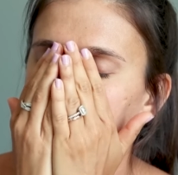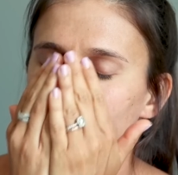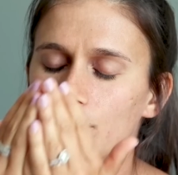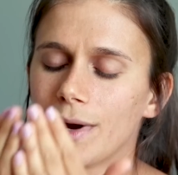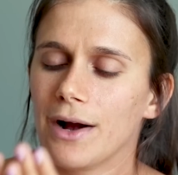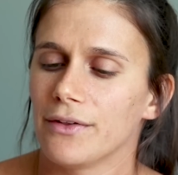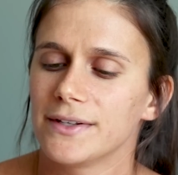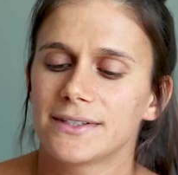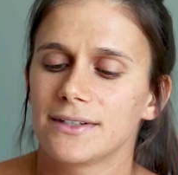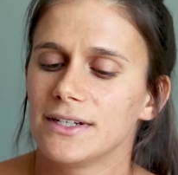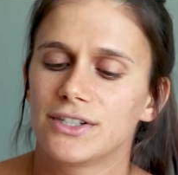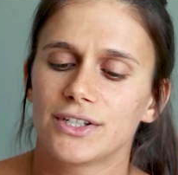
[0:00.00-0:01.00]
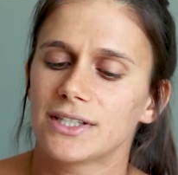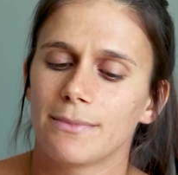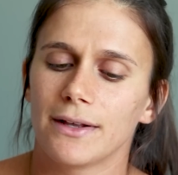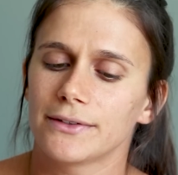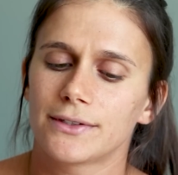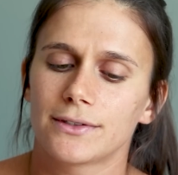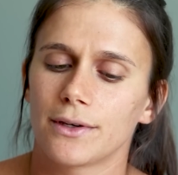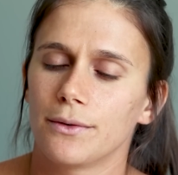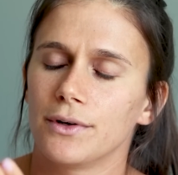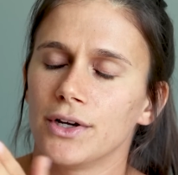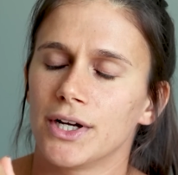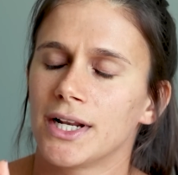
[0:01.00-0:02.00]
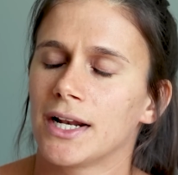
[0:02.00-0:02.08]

Wow, it just smells so good,